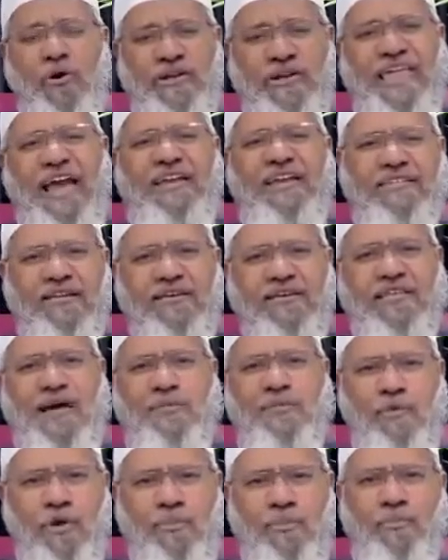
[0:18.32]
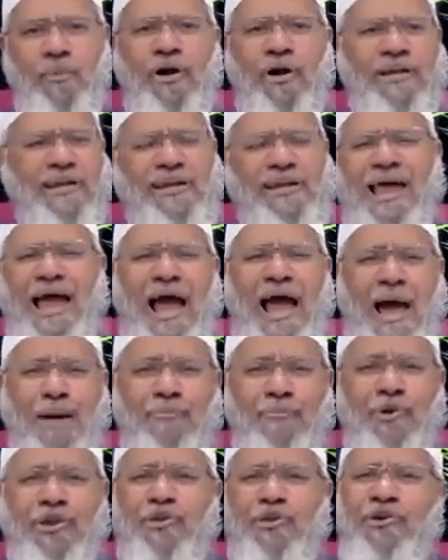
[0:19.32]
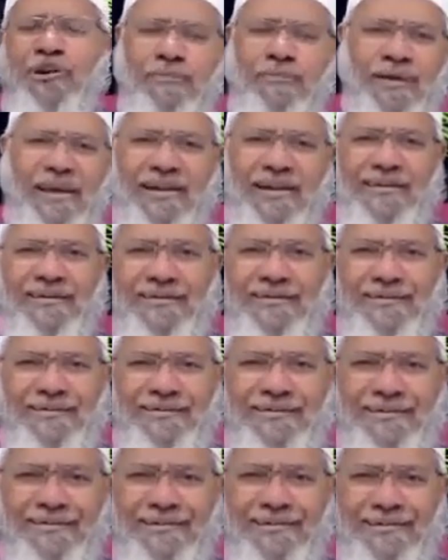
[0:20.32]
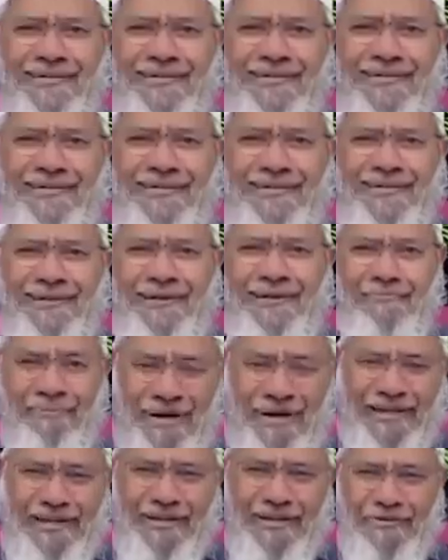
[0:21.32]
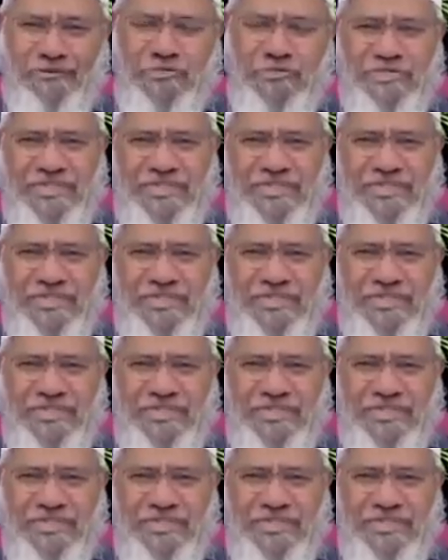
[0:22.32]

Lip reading: okay, the actions are more important, I'm not here to debate. But to